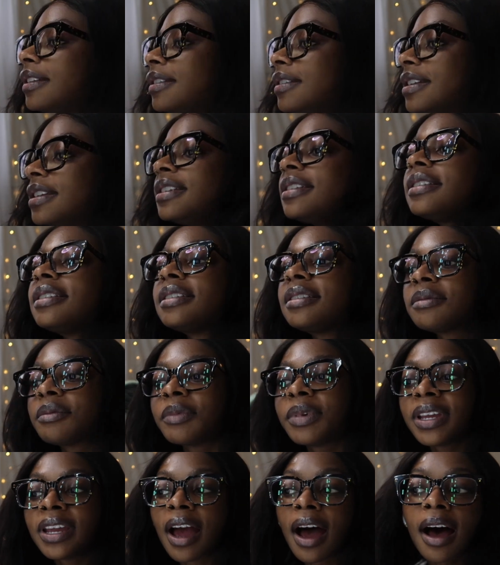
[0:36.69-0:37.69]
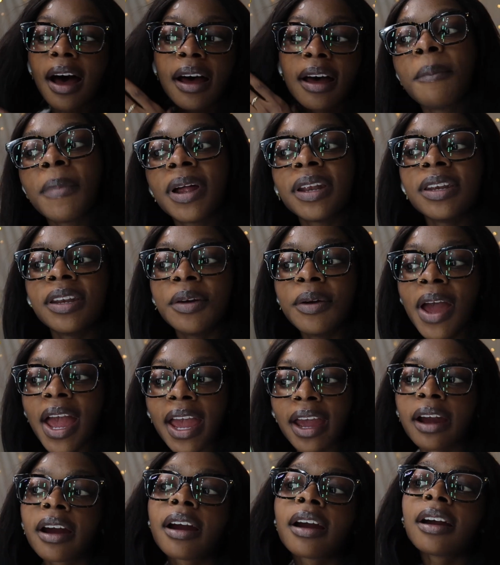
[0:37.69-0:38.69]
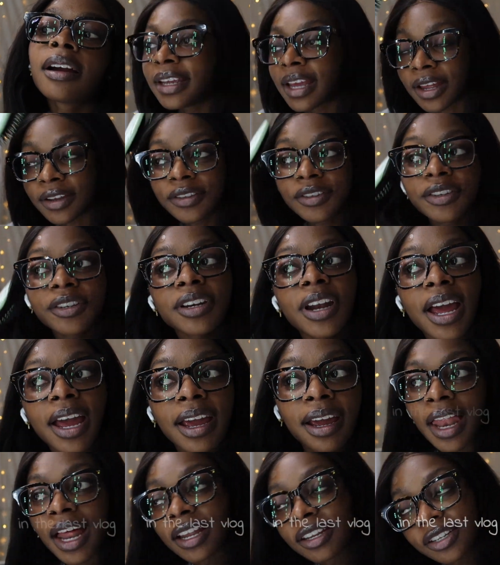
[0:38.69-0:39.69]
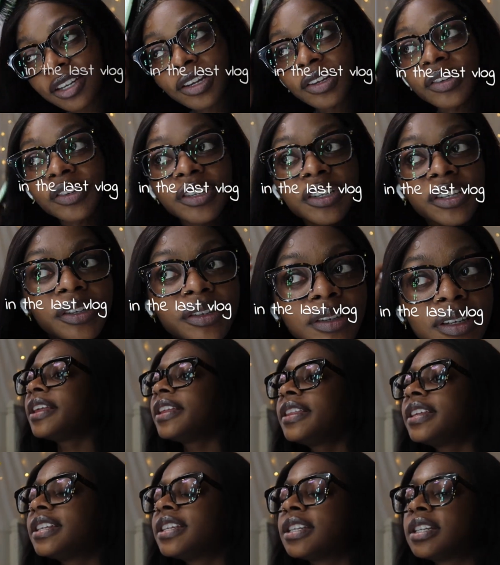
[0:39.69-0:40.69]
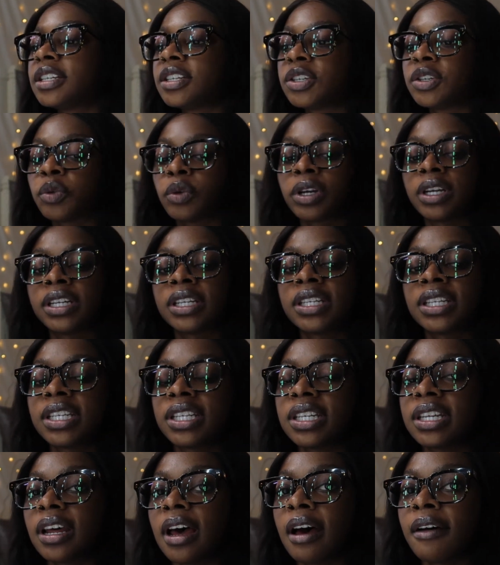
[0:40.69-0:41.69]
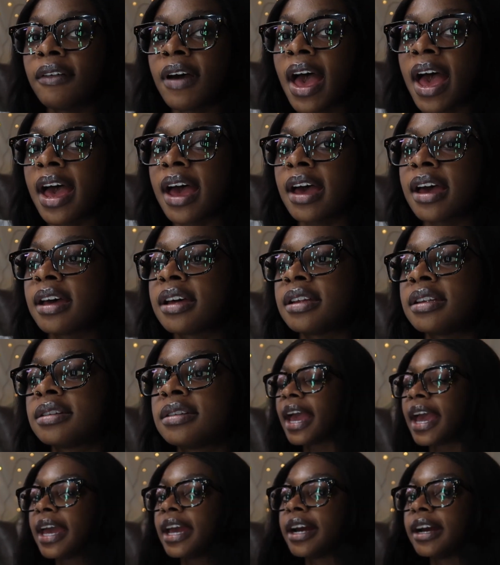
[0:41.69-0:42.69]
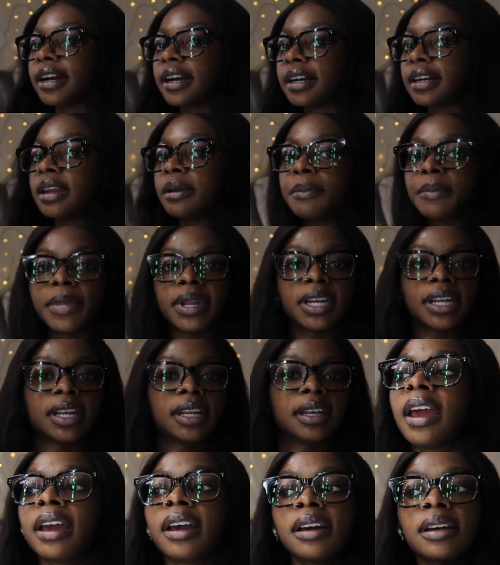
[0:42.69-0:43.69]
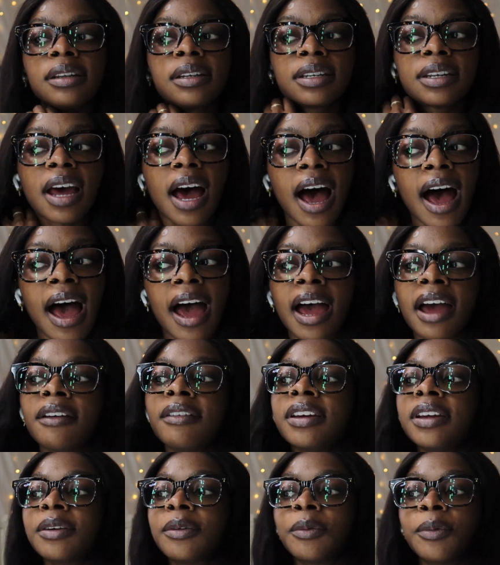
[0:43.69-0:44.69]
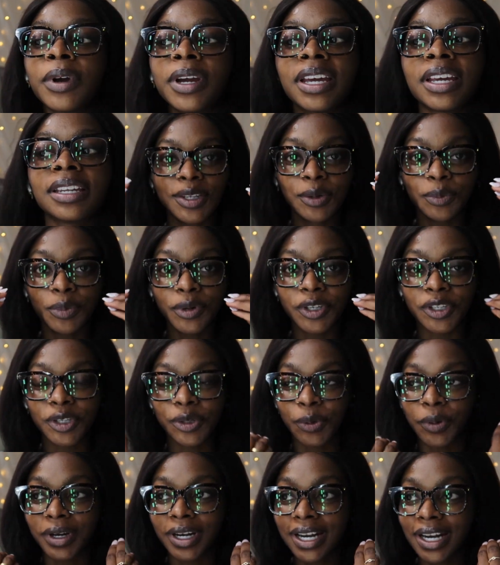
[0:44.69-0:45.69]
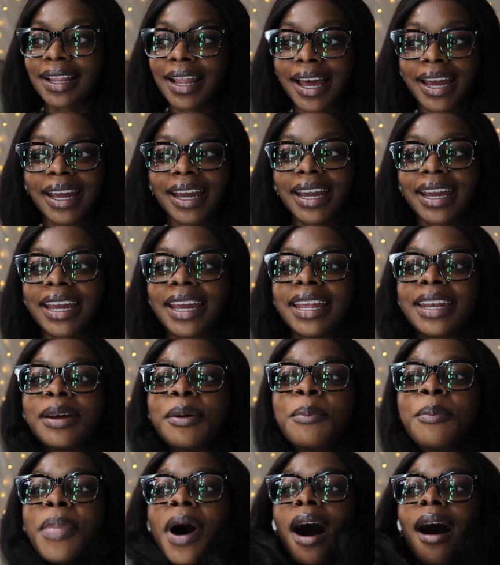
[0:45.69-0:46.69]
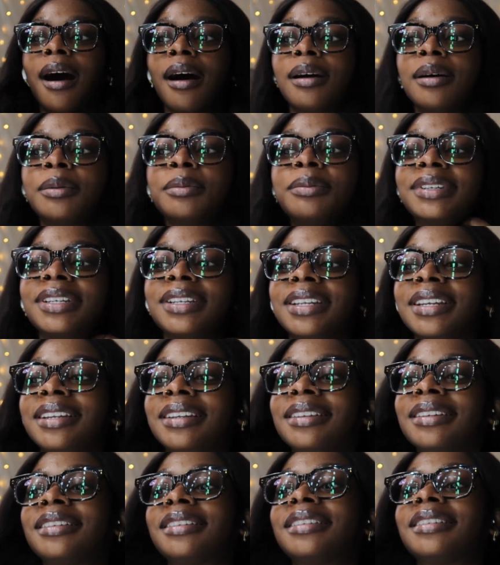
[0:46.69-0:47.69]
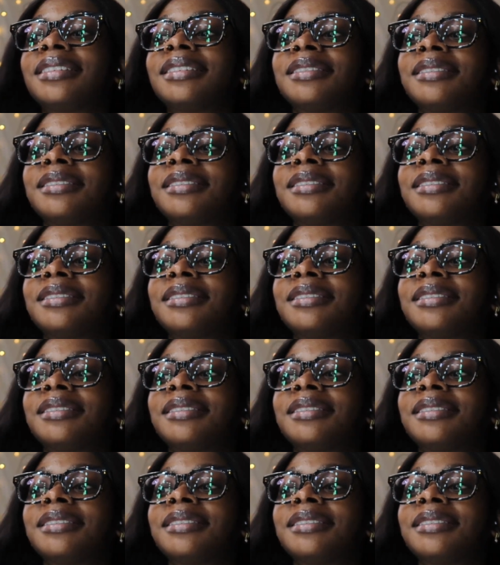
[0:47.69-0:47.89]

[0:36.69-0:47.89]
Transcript: since we got my new hair yesterday, I showed you, I think this is the shortest I've hair in a minute. And I haven't went super short, like in a bob since